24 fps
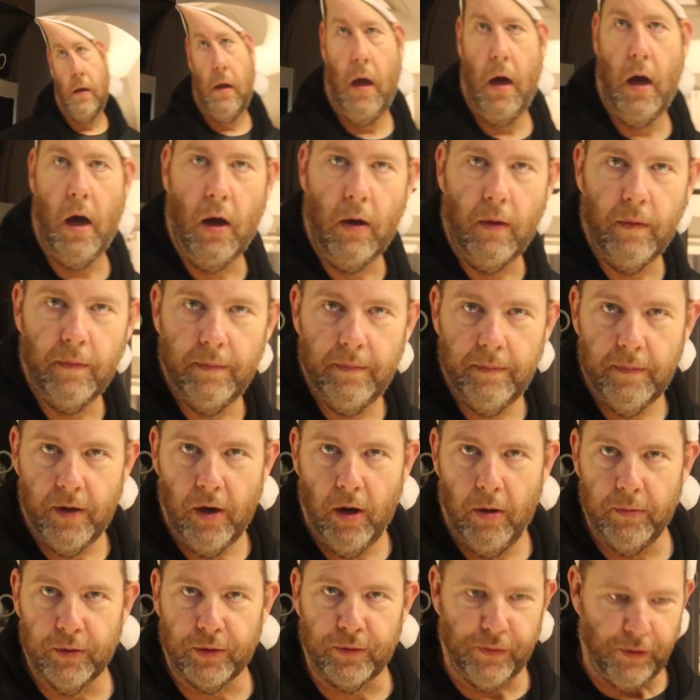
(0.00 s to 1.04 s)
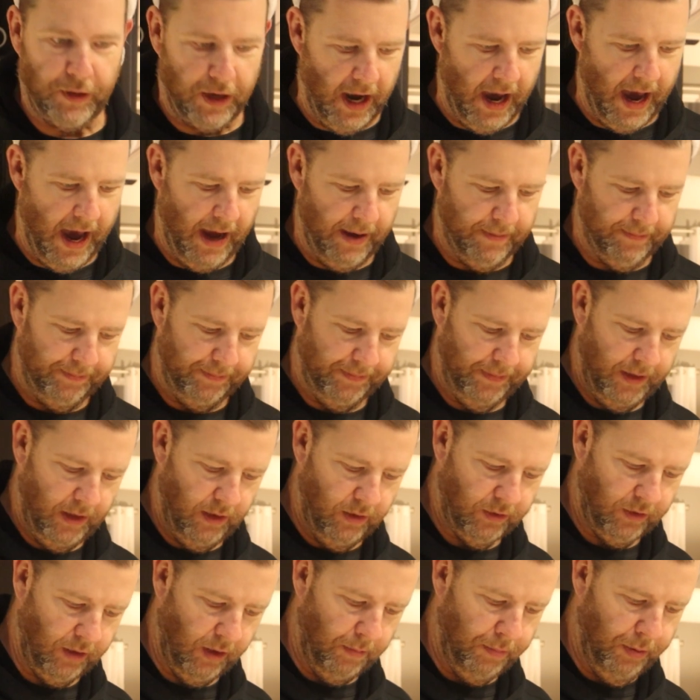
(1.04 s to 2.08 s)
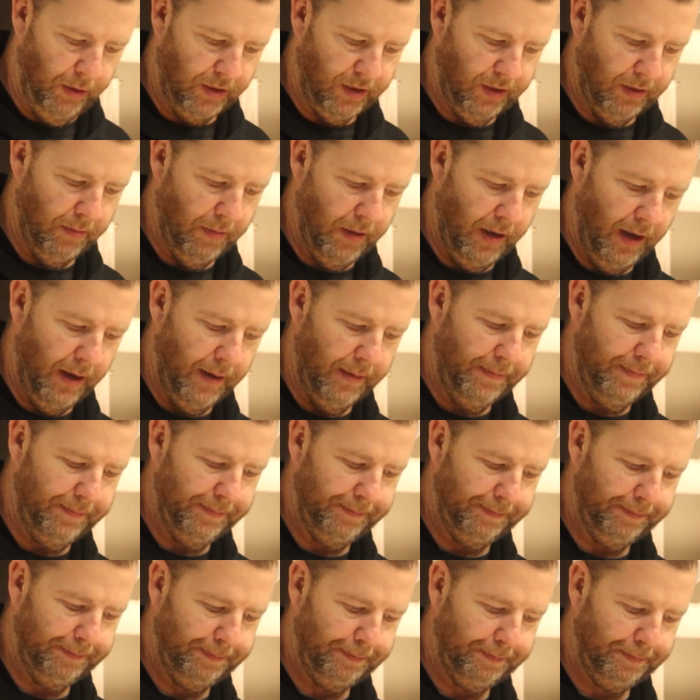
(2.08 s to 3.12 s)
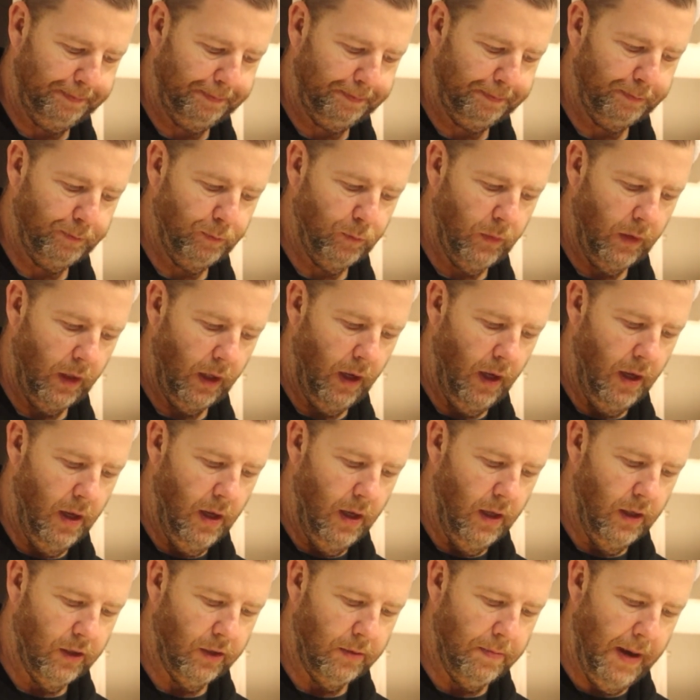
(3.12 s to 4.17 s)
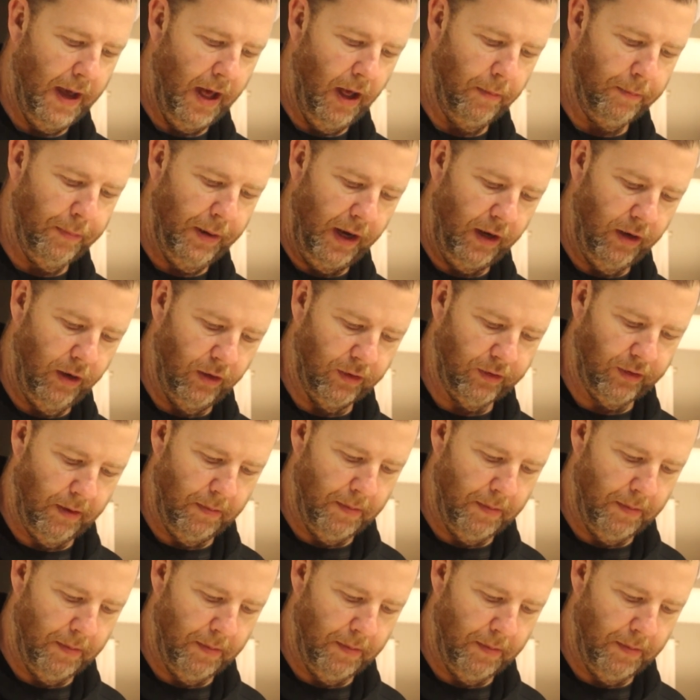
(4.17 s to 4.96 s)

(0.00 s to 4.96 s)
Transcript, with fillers: Oh, I almost forgot. I was gonna put some uh, some jalapenos